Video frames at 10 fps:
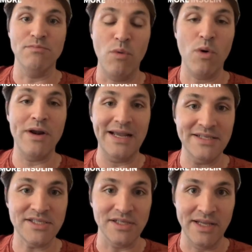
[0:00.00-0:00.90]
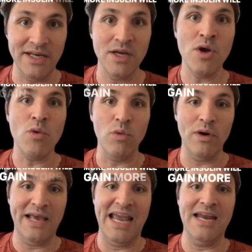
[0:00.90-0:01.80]
more insulin will
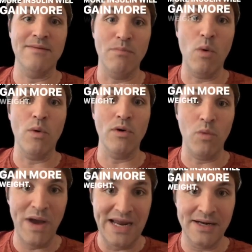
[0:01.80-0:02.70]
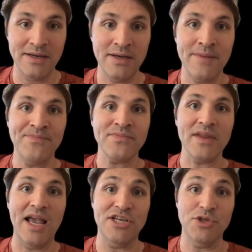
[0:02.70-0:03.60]
gain more weight.
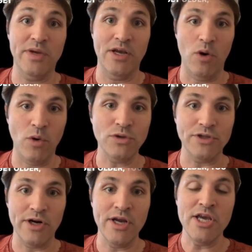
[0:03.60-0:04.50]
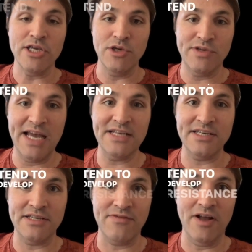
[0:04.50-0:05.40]
As you get older, you tend
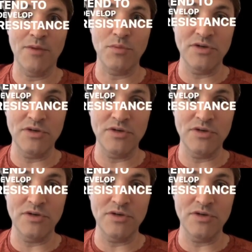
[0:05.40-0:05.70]
to develop